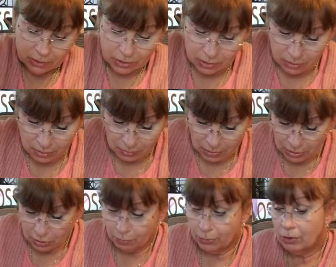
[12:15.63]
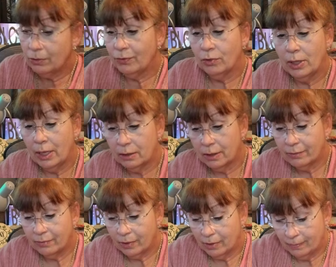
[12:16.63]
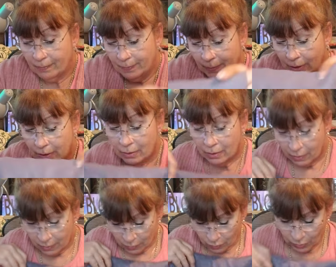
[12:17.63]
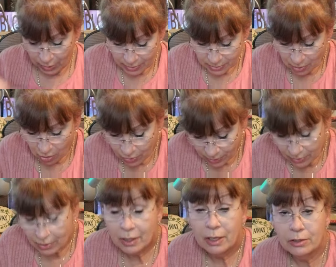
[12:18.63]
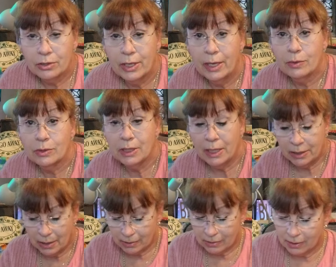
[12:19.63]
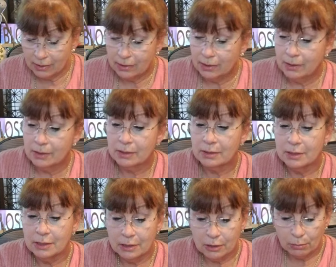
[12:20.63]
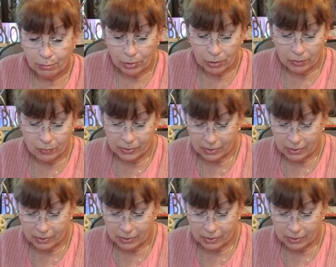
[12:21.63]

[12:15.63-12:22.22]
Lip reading: just, it's beautiful. I love it. When I saw that the color tag was 99 cents and this little booger was